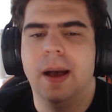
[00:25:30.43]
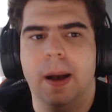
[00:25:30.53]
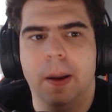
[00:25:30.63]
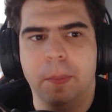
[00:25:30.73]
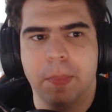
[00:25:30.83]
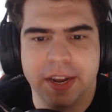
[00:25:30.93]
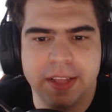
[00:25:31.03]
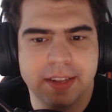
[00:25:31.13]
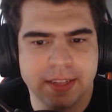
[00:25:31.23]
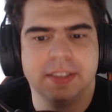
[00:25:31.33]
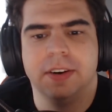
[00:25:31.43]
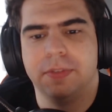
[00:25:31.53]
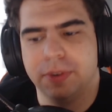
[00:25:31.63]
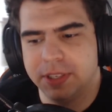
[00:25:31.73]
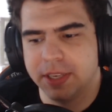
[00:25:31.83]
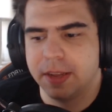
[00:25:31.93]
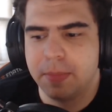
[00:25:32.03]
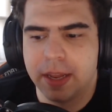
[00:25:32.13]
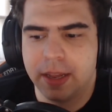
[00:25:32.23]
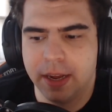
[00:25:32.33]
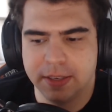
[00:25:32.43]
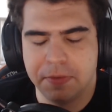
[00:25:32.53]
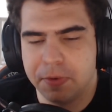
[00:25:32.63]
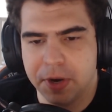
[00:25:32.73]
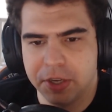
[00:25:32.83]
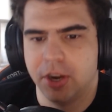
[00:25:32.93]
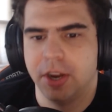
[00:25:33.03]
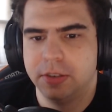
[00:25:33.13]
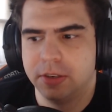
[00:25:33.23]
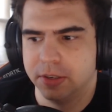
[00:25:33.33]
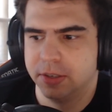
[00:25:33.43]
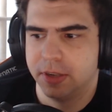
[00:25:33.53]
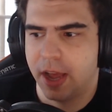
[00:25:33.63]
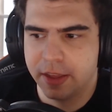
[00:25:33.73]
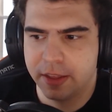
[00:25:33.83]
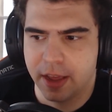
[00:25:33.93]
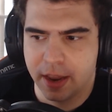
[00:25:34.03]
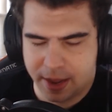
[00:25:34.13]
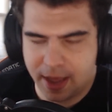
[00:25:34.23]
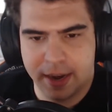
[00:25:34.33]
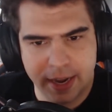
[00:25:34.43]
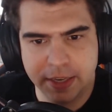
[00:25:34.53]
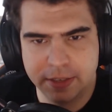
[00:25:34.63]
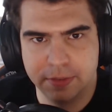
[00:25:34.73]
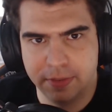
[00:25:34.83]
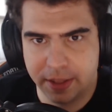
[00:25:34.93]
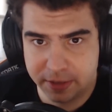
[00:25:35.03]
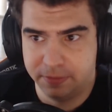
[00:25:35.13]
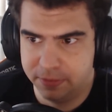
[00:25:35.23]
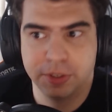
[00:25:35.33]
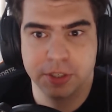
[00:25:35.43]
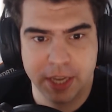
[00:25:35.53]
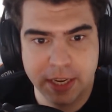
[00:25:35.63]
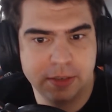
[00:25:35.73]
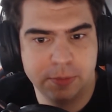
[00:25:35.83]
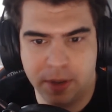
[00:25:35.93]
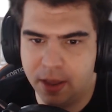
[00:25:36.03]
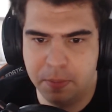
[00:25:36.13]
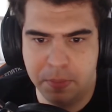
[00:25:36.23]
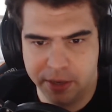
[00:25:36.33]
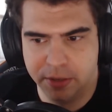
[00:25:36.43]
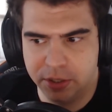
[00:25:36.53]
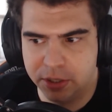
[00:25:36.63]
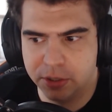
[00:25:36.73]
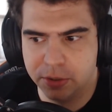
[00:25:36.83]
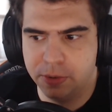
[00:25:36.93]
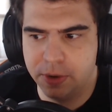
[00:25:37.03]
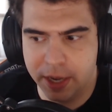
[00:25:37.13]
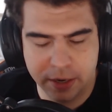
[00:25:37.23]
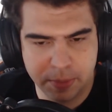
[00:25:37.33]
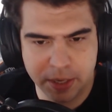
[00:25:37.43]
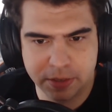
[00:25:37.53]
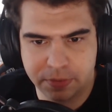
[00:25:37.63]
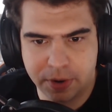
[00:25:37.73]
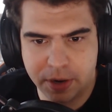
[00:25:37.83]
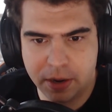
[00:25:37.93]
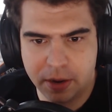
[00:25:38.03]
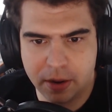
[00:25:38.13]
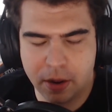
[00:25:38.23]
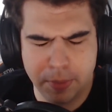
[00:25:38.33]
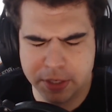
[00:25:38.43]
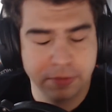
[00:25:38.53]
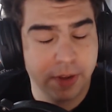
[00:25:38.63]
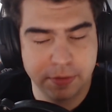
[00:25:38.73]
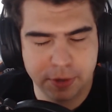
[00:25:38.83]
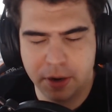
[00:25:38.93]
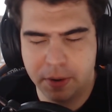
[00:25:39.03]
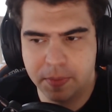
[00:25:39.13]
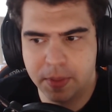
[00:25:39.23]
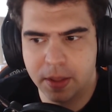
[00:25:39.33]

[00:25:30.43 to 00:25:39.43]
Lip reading: But I think that's the difference. I think Mad Lions never really changed because I think they had a taste of that success when they beat G2 in a best of 5, sorry.